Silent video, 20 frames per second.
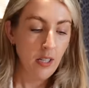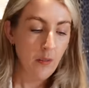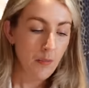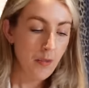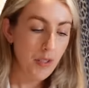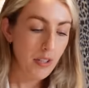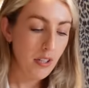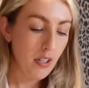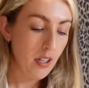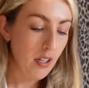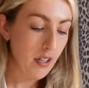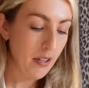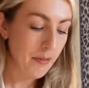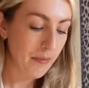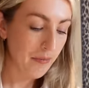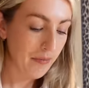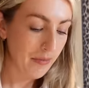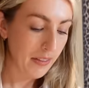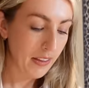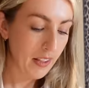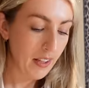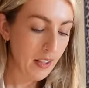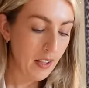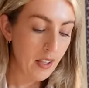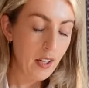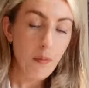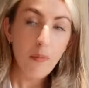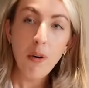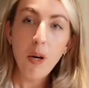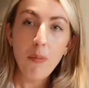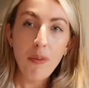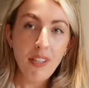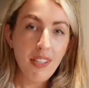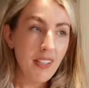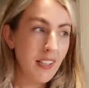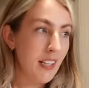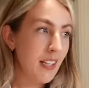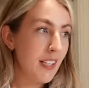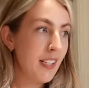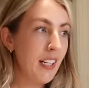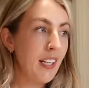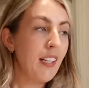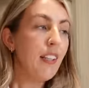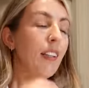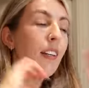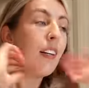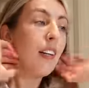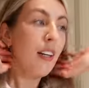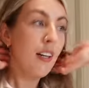just gonna pop this in the sink